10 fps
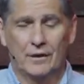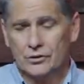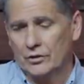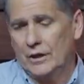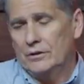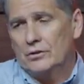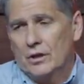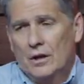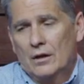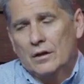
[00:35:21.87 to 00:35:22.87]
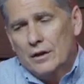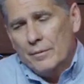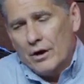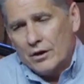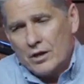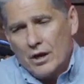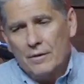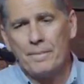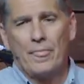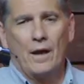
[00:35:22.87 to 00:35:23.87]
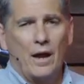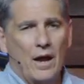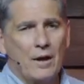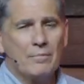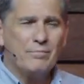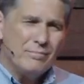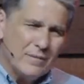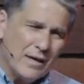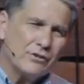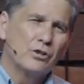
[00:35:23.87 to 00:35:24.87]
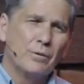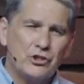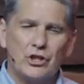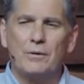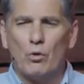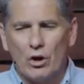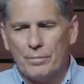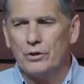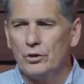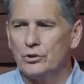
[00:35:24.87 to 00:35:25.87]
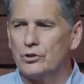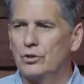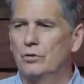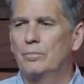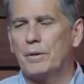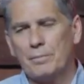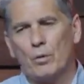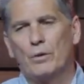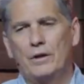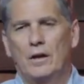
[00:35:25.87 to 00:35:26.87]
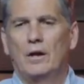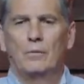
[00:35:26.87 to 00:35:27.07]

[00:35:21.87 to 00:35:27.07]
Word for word: So these in America, um, not so much anymore, but used to, people would,